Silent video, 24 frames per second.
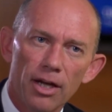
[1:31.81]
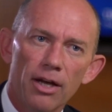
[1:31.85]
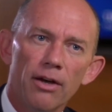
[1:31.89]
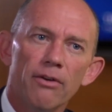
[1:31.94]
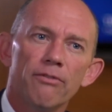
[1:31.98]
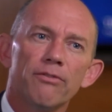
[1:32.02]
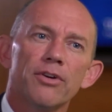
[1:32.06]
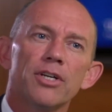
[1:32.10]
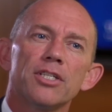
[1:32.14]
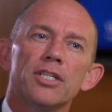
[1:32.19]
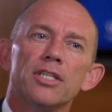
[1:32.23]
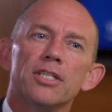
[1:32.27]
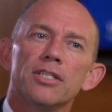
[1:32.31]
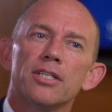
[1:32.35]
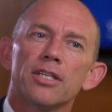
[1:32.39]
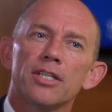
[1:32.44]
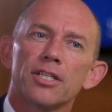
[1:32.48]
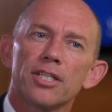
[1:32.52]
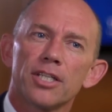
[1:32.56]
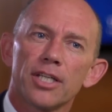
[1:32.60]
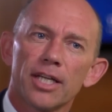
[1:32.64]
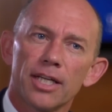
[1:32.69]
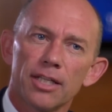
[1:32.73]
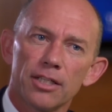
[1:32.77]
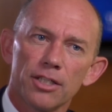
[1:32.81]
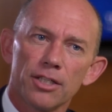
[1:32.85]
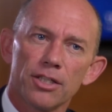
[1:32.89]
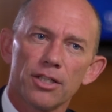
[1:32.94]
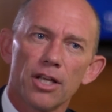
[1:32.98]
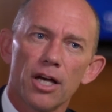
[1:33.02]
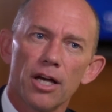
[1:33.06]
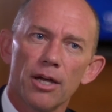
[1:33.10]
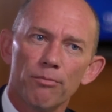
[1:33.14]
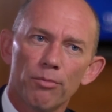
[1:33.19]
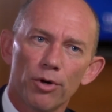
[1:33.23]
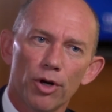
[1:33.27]
versus the skills
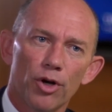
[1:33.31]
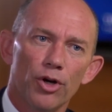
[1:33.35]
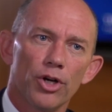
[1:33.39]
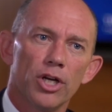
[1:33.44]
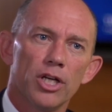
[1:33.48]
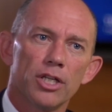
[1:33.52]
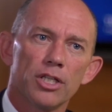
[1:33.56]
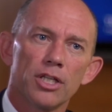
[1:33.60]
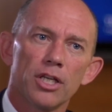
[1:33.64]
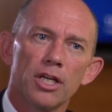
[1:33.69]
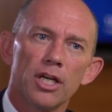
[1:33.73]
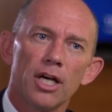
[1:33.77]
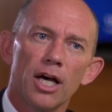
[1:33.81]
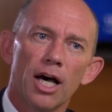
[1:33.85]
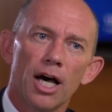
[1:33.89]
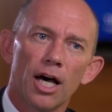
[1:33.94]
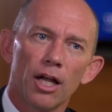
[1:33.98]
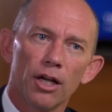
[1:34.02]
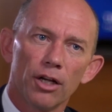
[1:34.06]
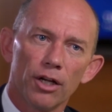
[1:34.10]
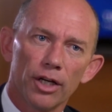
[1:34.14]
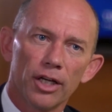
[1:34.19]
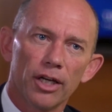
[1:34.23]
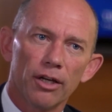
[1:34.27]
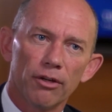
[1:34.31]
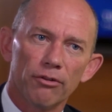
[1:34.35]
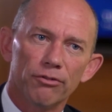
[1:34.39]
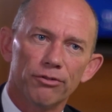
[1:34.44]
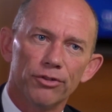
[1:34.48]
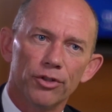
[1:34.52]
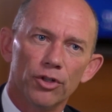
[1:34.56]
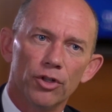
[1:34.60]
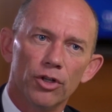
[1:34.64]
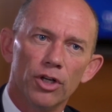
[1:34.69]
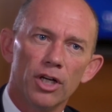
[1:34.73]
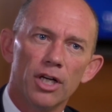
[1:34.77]
that employers are looking
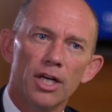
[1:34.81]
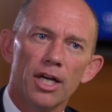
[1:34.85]
for.